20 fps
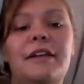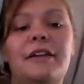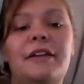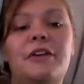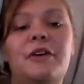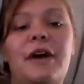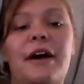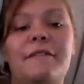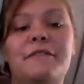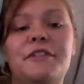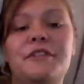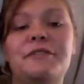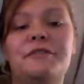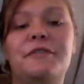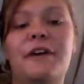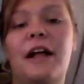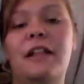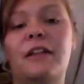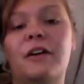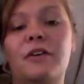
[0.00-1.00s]
You have to
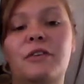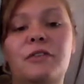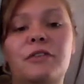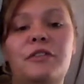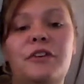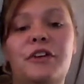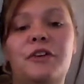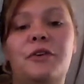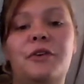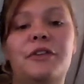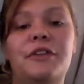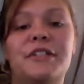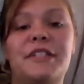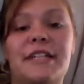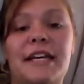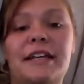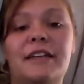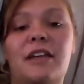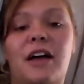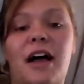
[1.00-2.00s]
follow, the
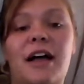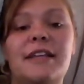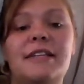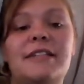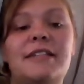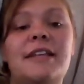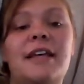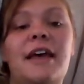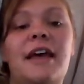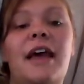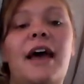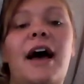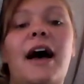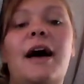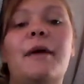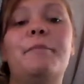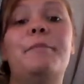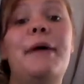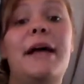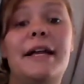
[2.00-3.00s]
state laws.
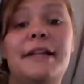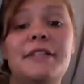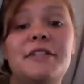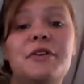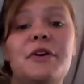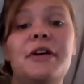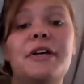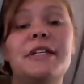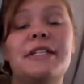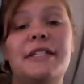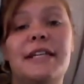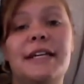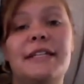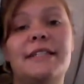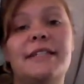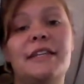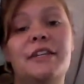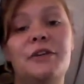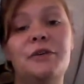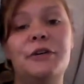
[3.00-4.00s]
Pennzoil states
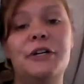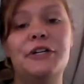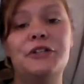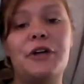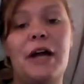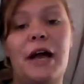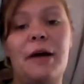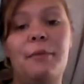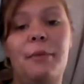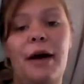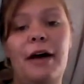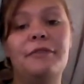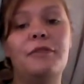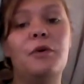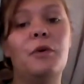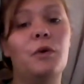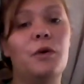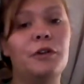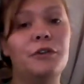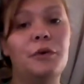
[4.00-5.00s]
that you can drop off
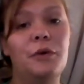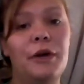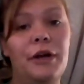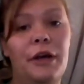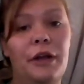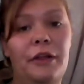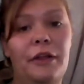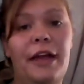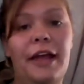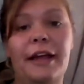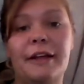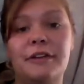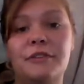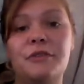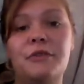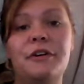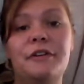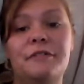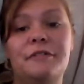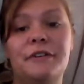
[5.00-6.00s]
old oil and
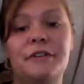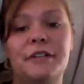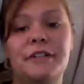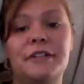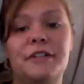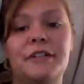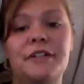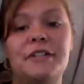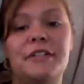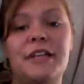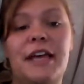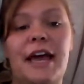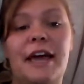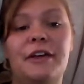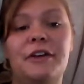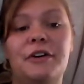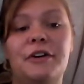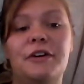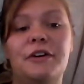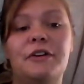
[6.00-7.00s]
oil filters
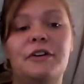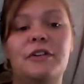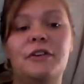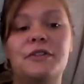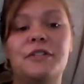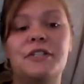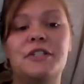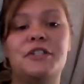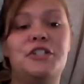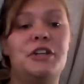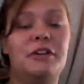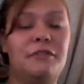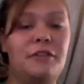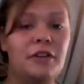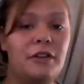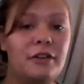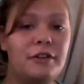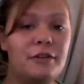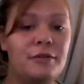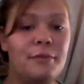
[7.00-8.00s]
at your closest Jiffy
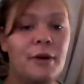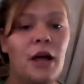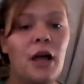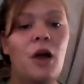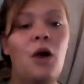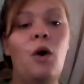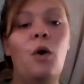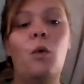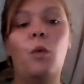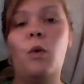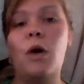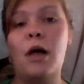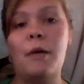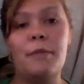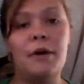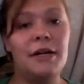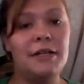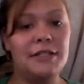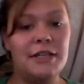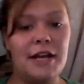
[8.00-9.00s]
Lube,
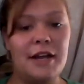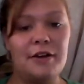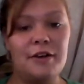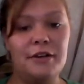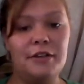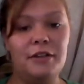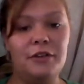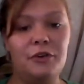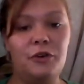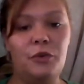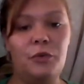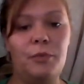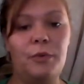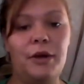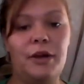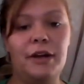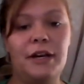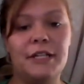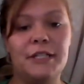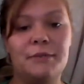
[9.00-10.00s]
Walmart Tire and Lube
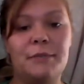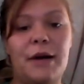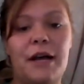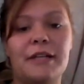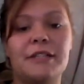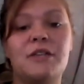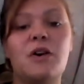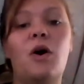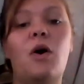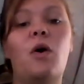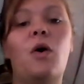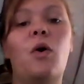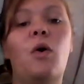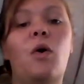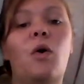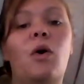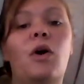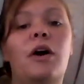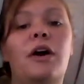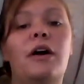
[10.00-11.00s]
Express,
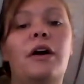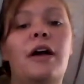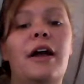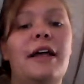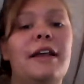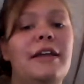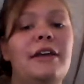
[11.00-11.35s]
or